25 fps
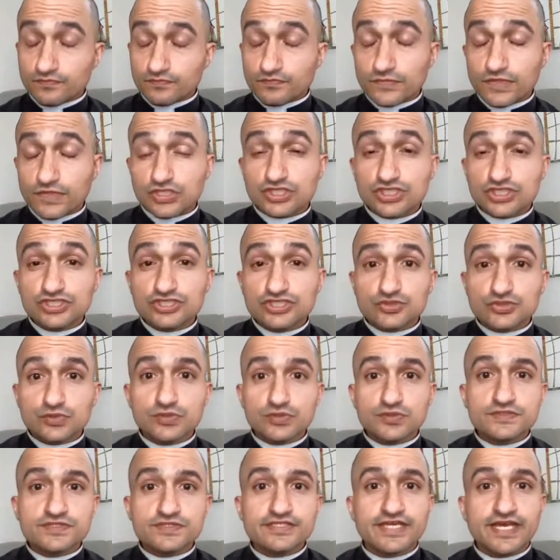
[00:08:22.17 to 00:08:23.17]

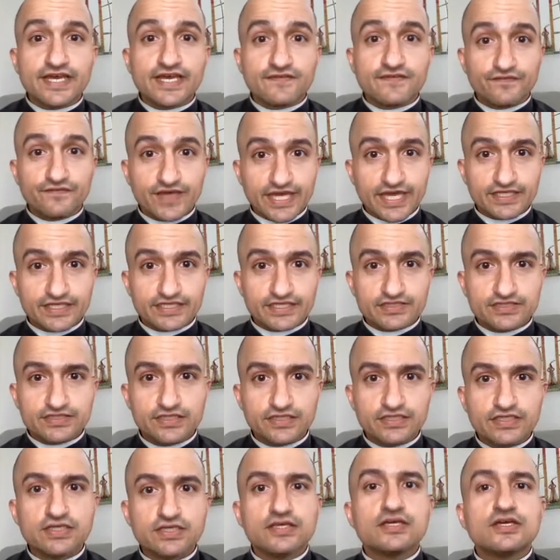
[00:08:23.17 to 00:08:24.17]
controls have vanished.
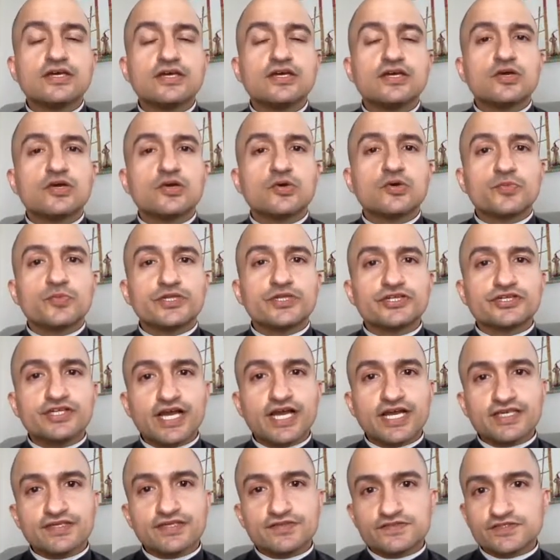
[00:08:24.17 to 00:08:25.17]
When you're
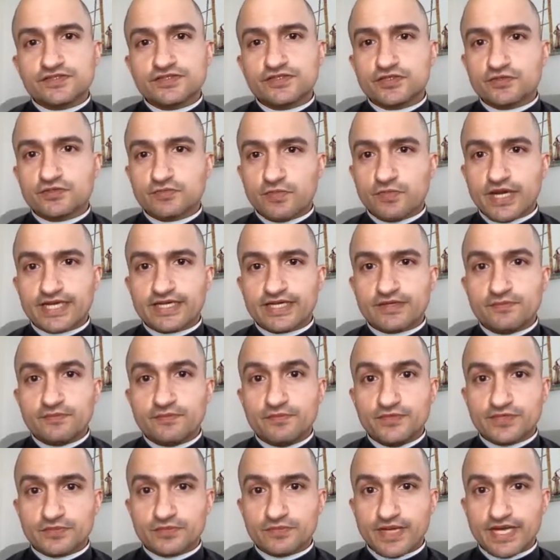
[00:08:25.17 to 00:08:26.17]
not using your
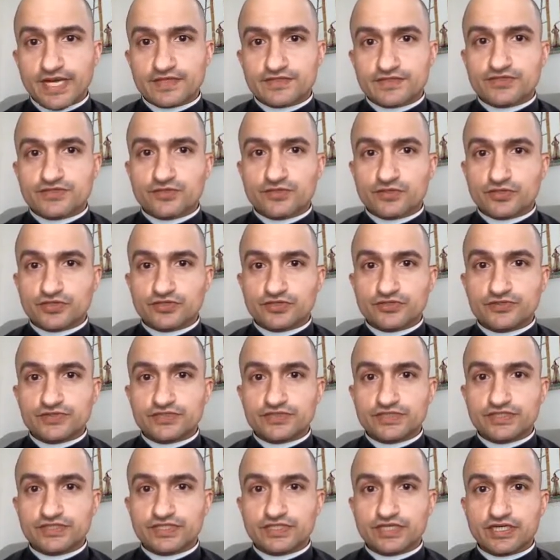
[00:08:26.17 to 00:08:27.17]
mouse or
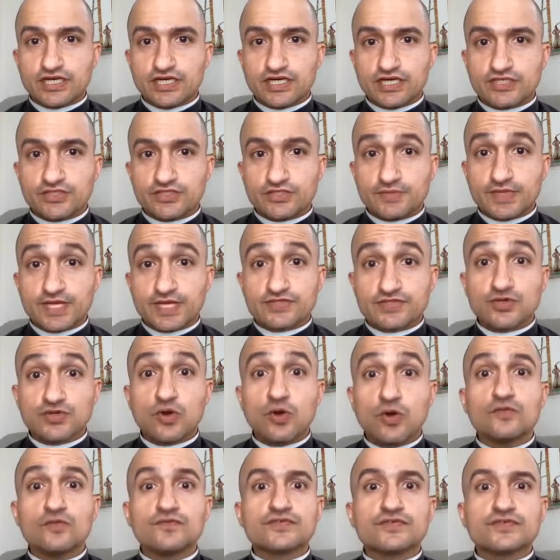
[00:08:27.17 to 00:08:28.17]
using your mouse
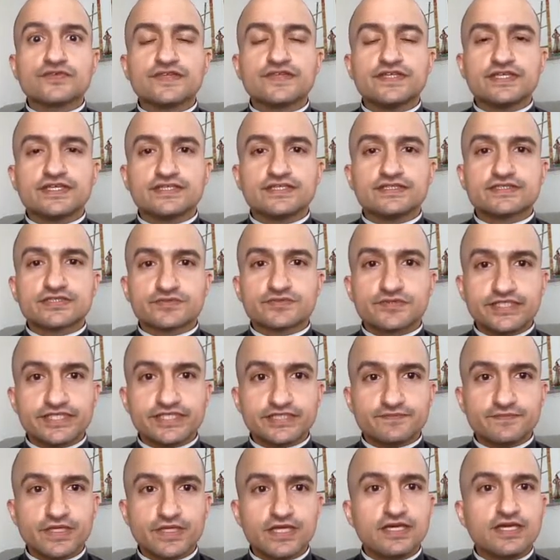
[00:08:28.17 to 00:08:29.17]
over the
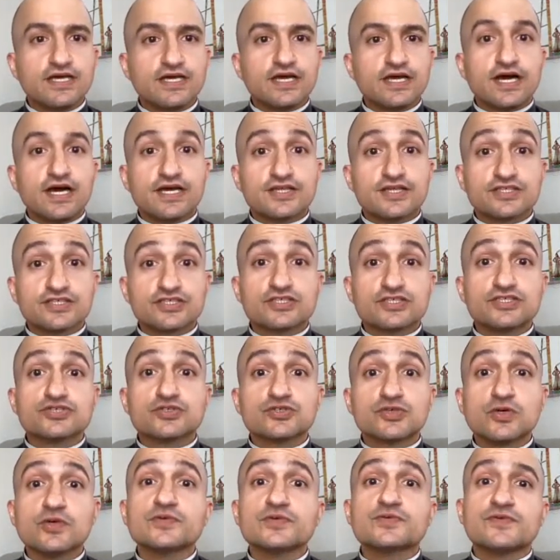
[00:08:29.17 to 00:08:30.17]
screen, the
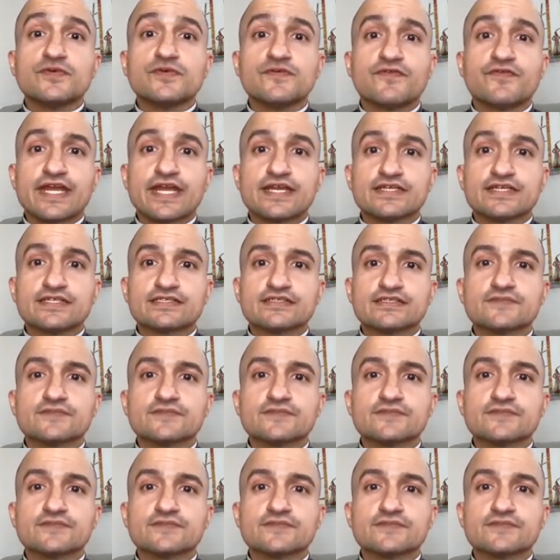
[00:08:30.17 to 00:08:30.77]
controls will vanish.